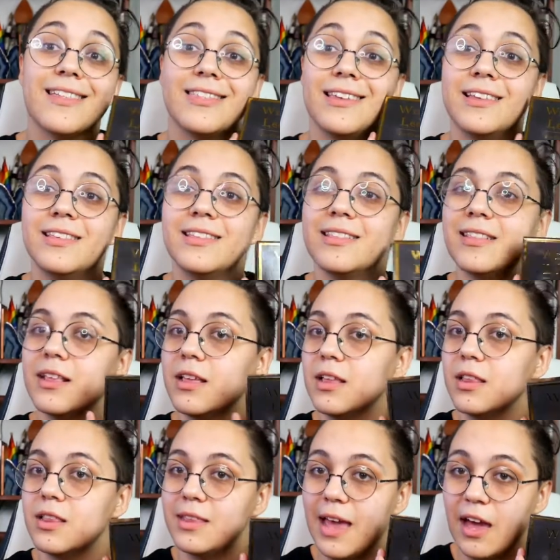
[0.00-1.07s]
This
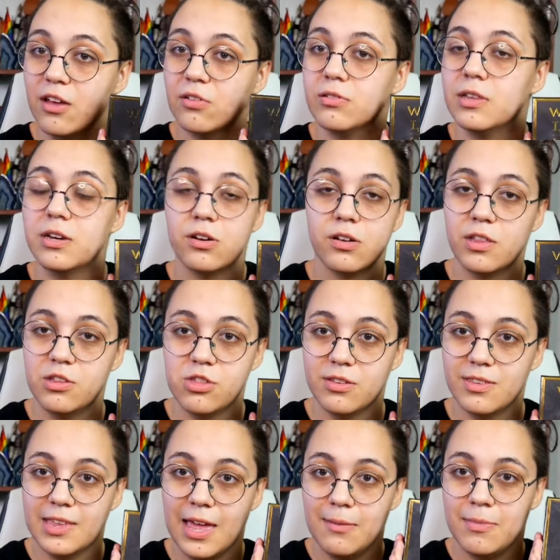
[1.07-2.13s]
deck literally
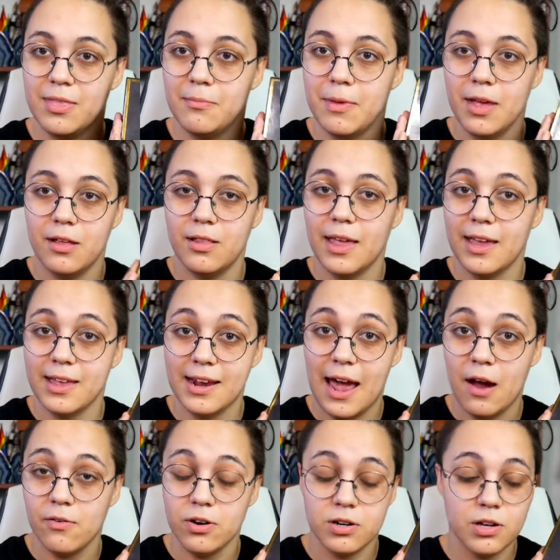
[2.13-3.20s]
just came in the mail like an
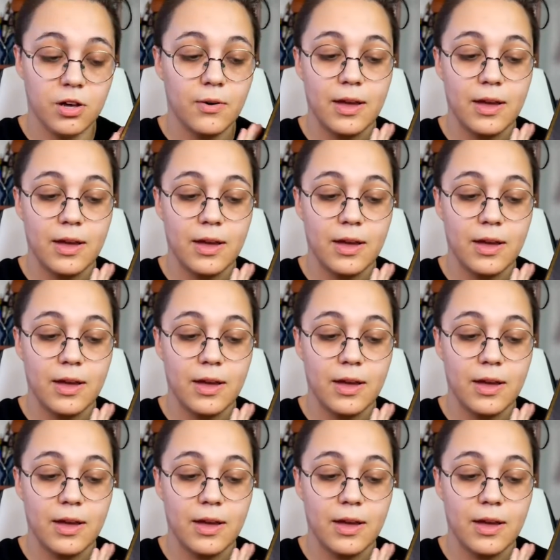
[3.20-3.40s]
hour ago.